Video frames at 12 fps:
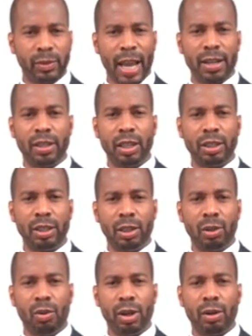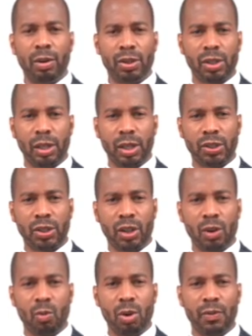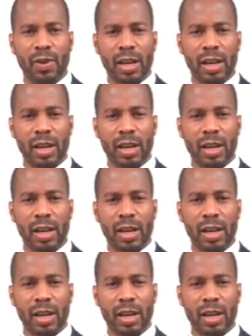and diligent lawyer or solicitor would have